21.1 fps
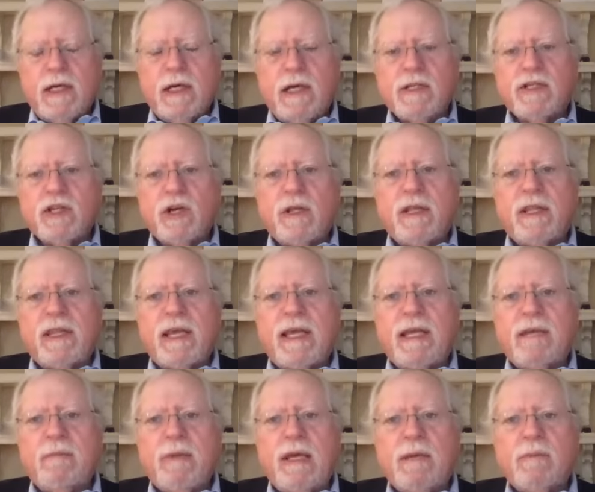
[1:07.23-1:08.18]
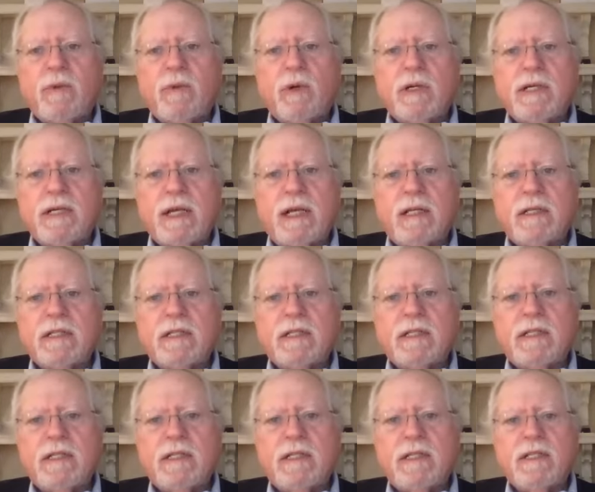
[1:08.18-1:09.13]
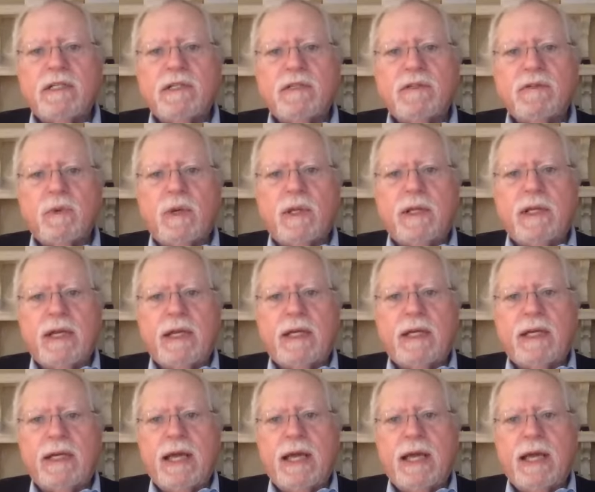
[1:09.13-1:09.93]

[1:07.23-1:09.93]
so that they can make more intelligent decisions when they